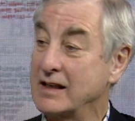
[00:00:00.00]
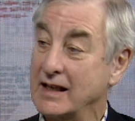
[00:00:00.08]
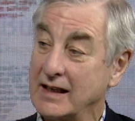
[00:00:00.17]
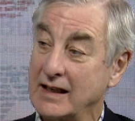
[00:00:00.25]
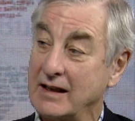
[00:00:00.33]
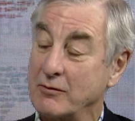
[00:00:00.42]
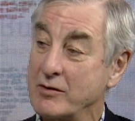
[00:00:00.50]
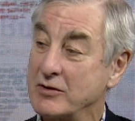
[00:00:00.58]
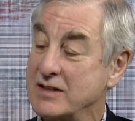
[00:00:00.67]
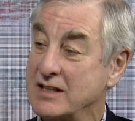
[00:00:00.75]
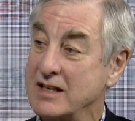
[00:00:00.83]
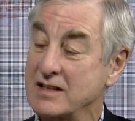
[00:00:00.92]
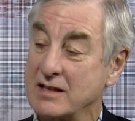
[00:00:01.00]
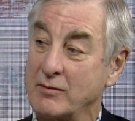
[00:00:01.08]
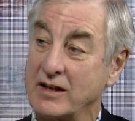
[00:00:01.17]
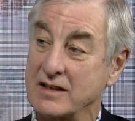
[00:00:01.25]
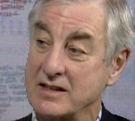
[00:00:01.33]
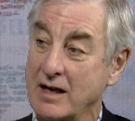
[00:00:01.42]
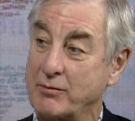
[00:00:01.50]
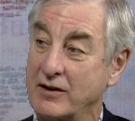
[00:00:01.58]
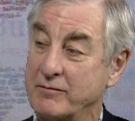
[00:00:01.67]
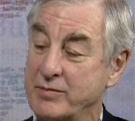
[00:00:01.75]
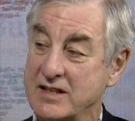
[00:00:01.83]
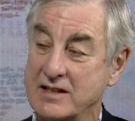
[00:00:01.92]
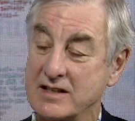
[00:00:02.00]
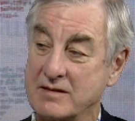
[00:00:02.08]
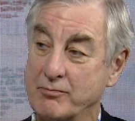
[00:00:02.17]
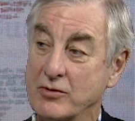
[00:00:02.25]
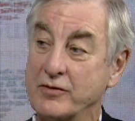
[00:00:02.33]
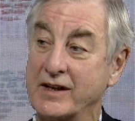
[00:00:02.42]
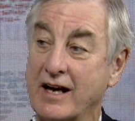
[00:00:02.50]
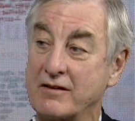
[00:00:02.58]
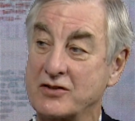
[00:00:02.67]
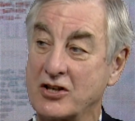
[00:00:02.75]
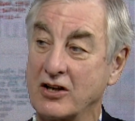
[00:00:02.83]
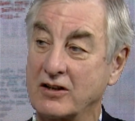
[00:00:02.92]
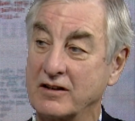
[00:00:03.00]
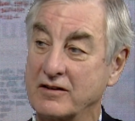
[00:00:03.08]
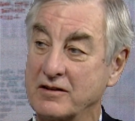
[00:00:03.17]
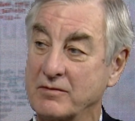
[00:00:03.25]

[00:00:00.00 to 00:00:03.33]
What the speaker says: yeah, we would see a similar example of business moving out of Scotland.